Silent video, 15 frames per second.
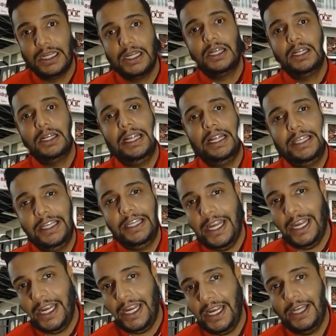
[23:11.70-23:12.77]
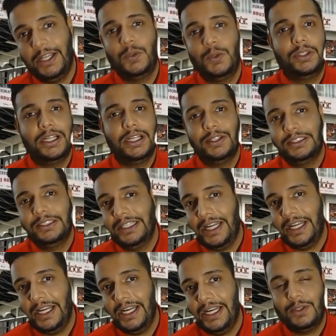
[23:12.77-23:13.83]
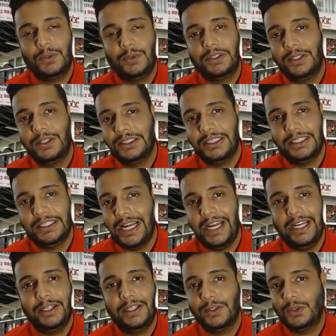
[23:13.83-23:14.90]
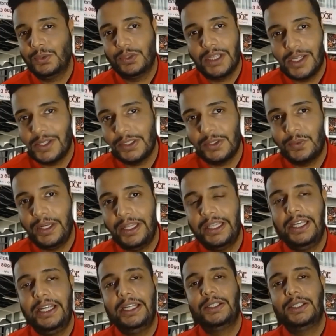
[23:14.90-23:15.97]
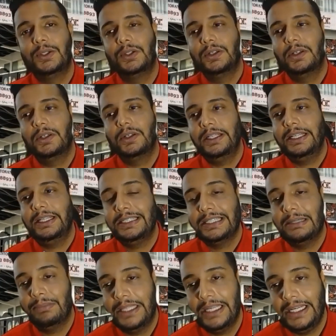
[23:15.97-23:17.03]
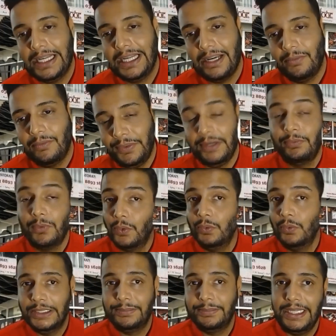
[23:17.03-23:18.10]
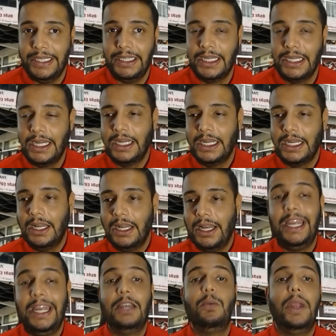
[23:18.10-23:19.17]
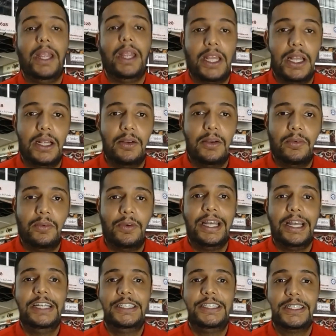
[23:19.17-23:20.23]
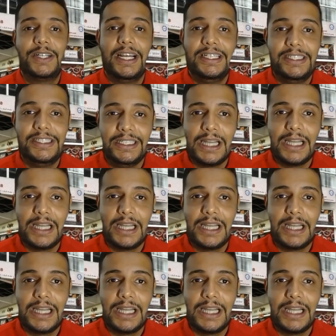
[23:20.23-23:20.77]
98, 2008, 2009, you know, 2020. So it is something that we have always been hit with, financial crisis.